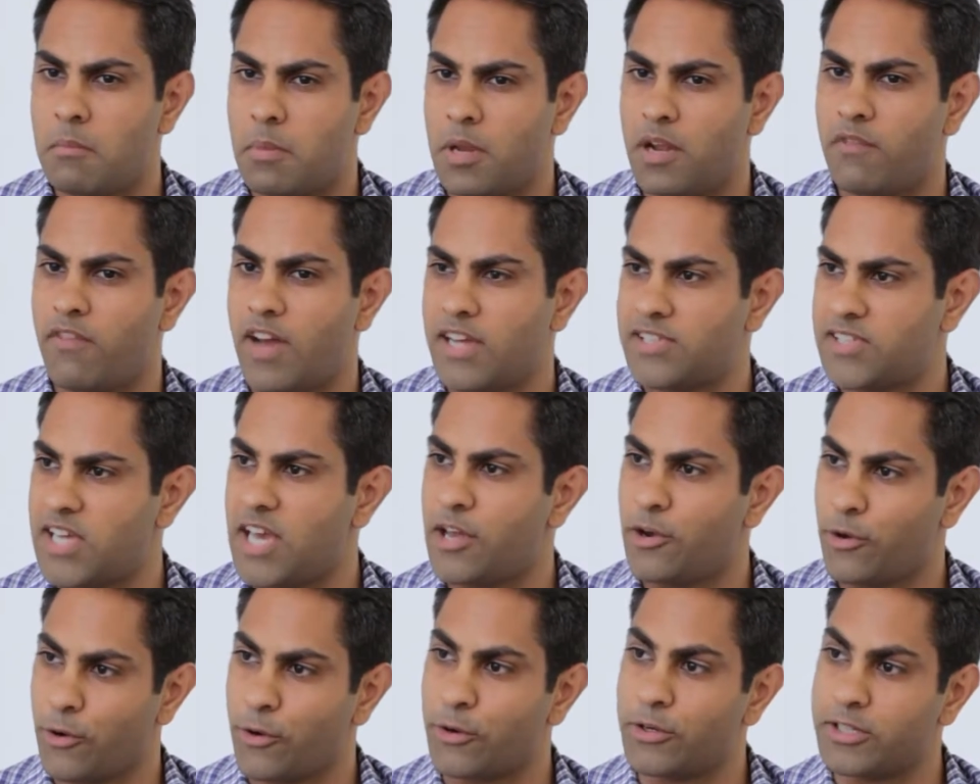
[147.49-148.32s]
But if I
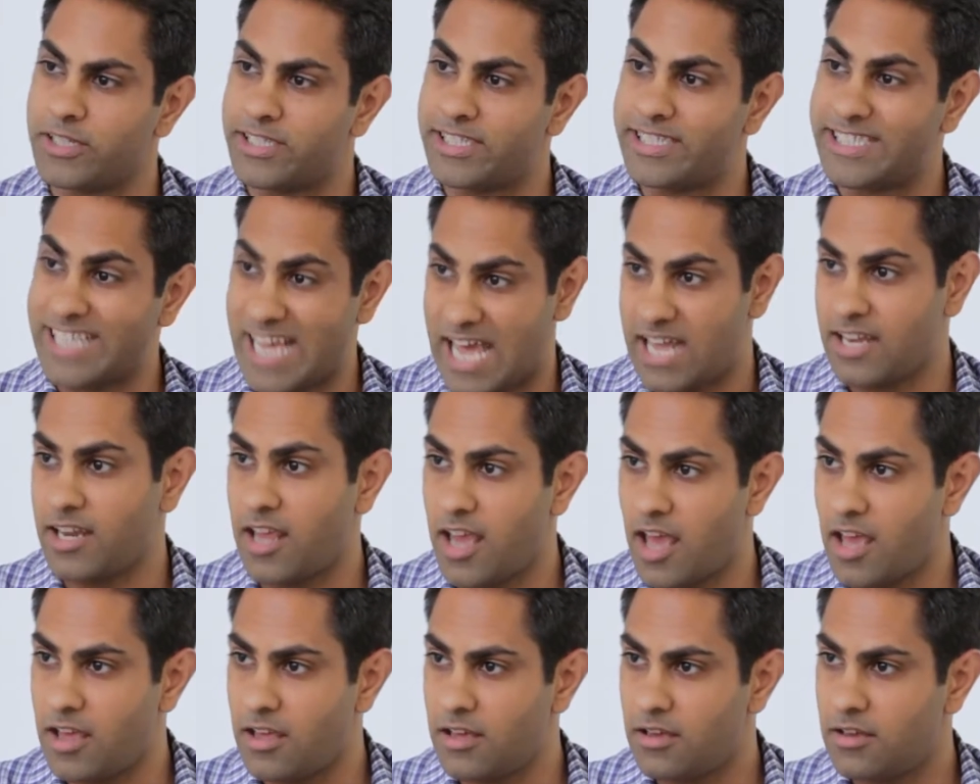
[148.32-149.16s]
say earn
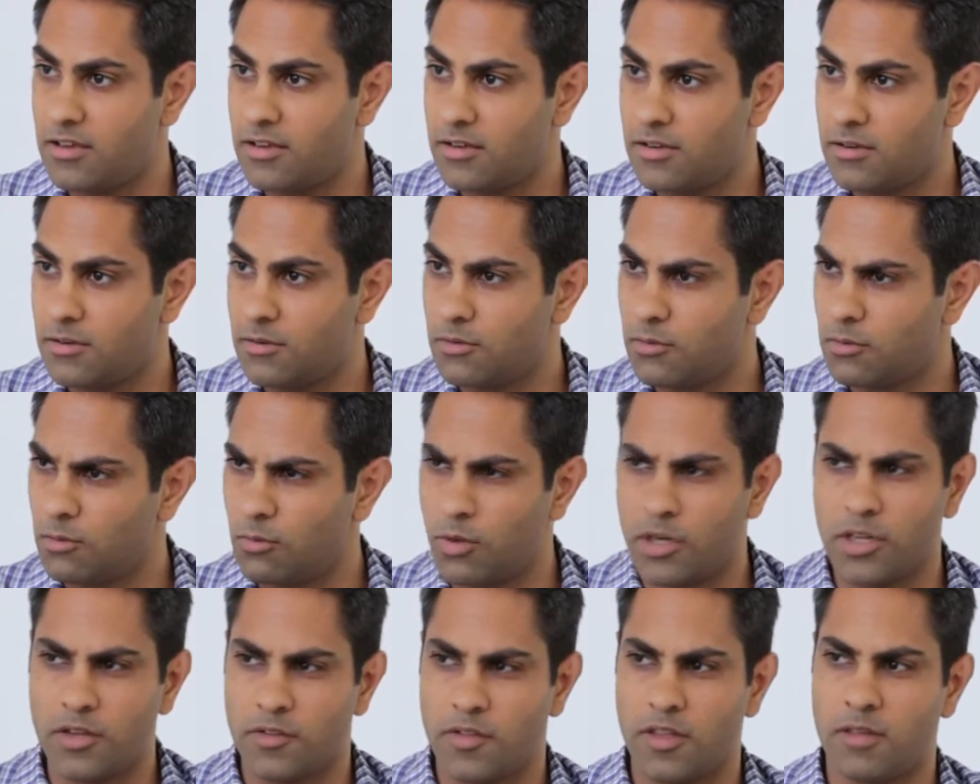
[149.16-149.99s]
10K,
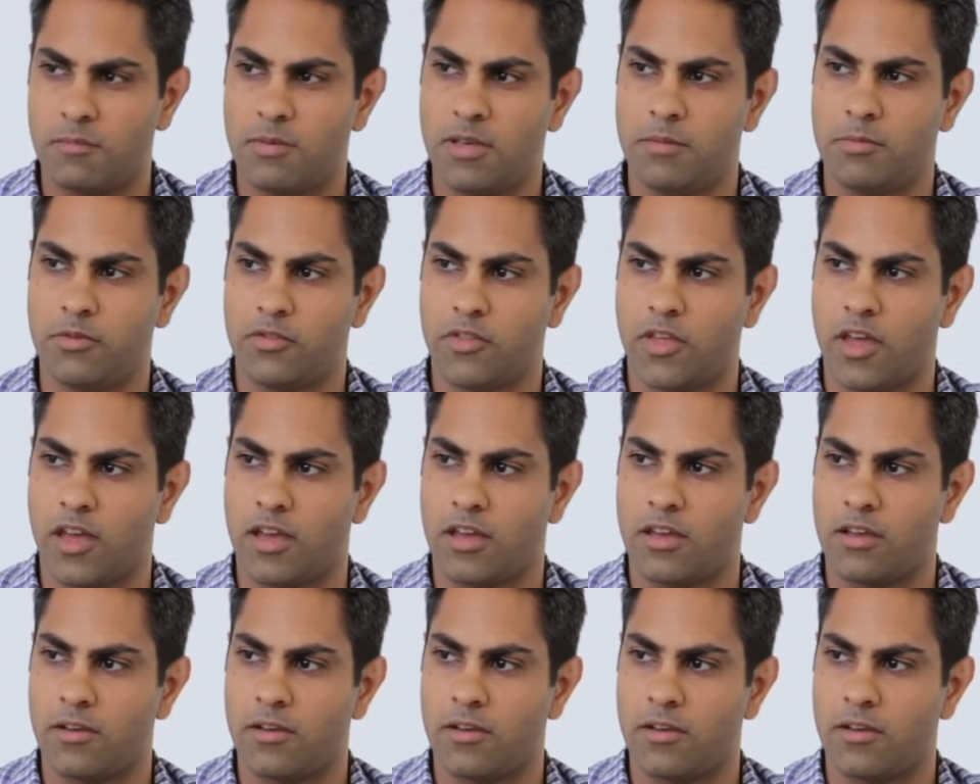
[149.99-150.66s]
what do you think people think?